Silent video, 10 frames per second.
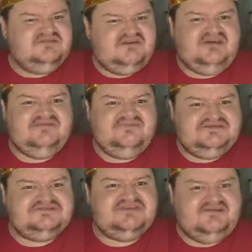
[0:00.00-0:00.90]
You know,
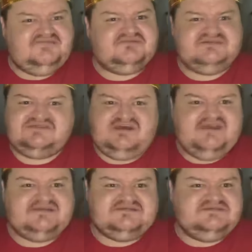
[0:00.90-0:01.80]
it's chilled, it's
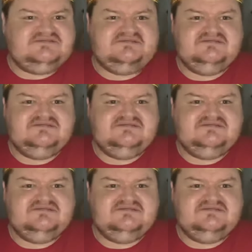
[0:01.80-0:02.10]
nice.